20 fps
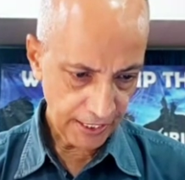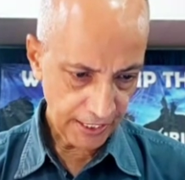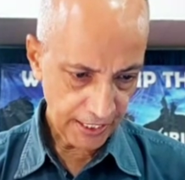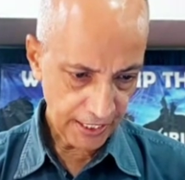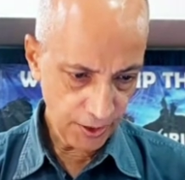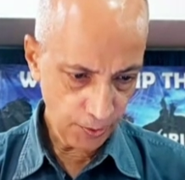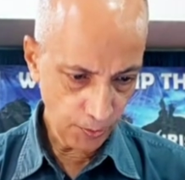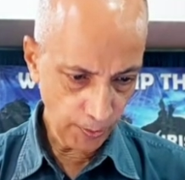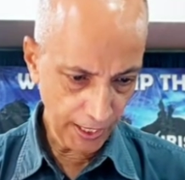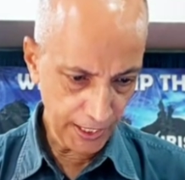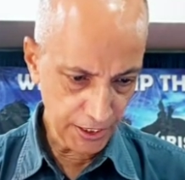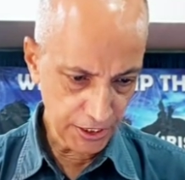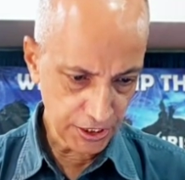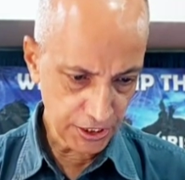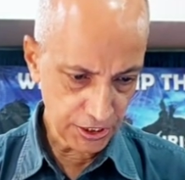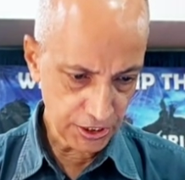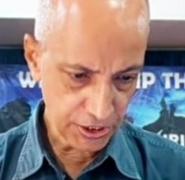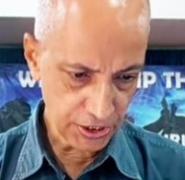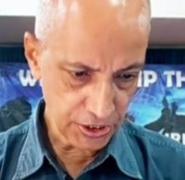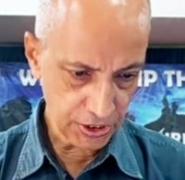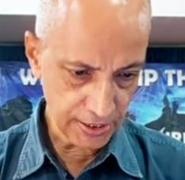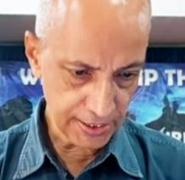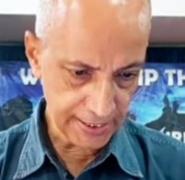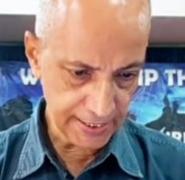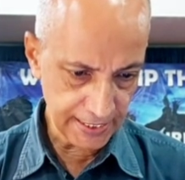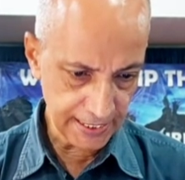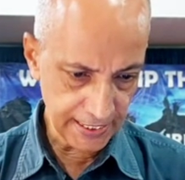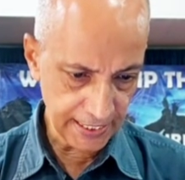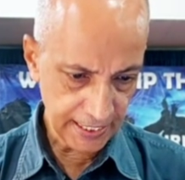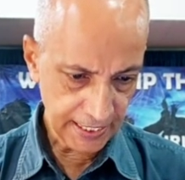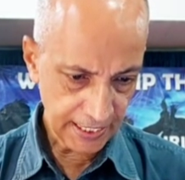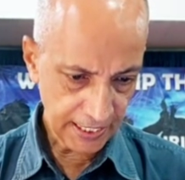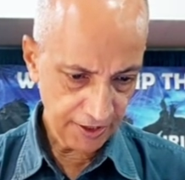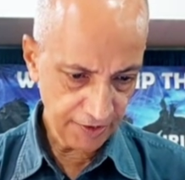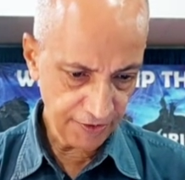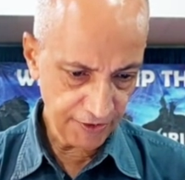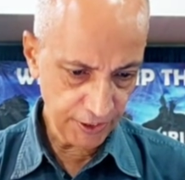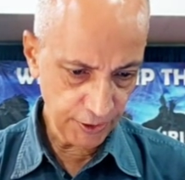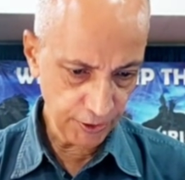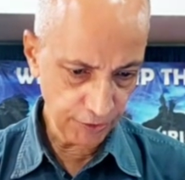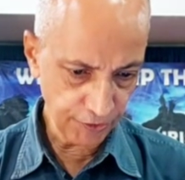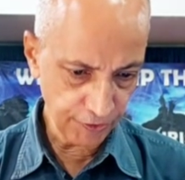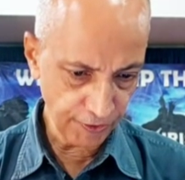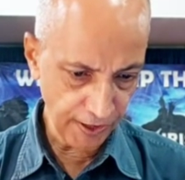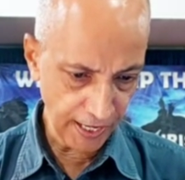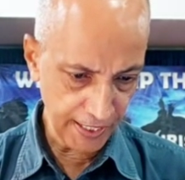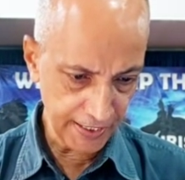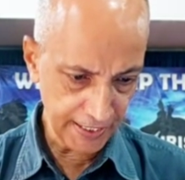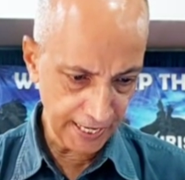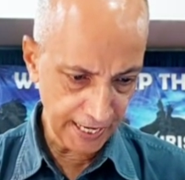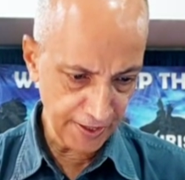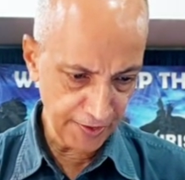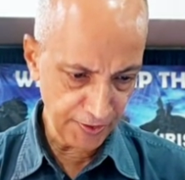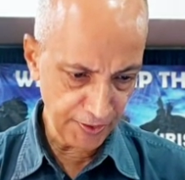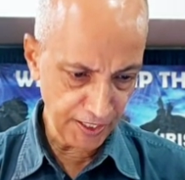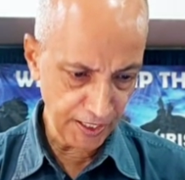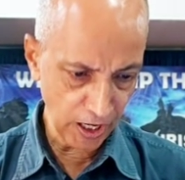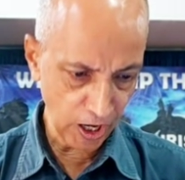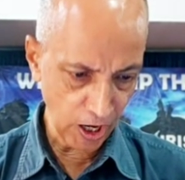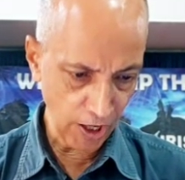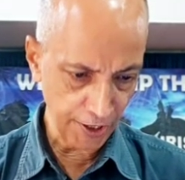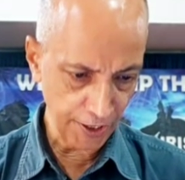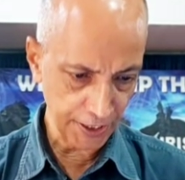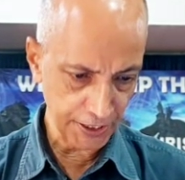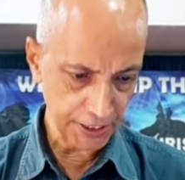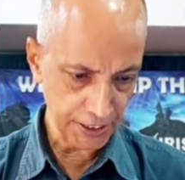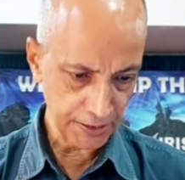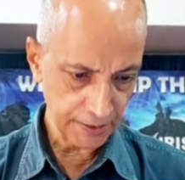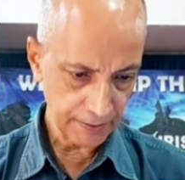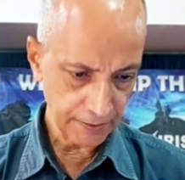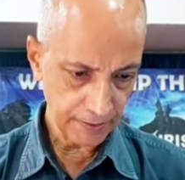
he went to see if he could find anything on it.